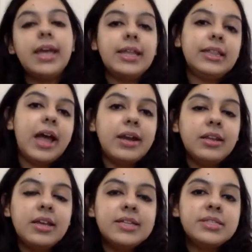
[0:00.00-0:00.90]
In that
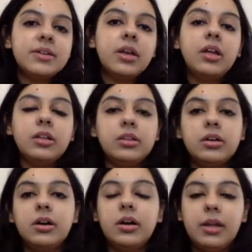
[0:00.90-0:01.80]
case,
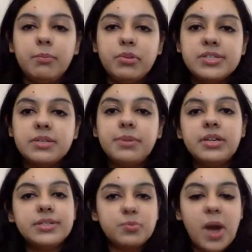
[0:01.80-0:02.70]
the imprisonment
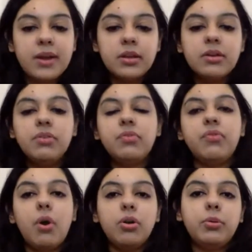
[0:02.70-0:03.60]
is 1 year
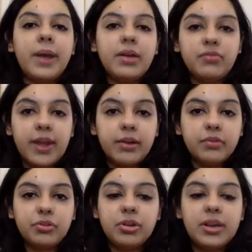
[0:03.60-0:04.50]
followed by a fine of
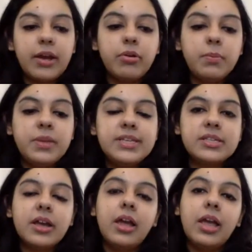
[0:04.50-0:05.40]
3 lakh
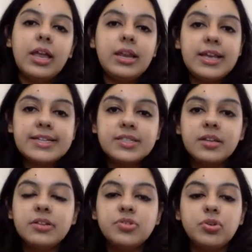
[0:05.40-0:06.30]
rupees. In case
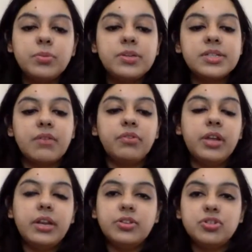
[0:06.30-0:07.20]
the consumer suffered
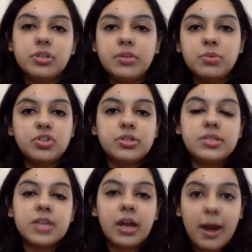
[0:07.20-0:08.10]
an injury which
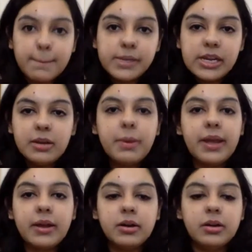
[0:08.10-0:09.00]
is accompanied by
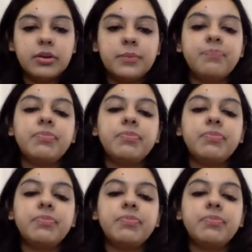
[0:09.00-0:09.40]
hurt,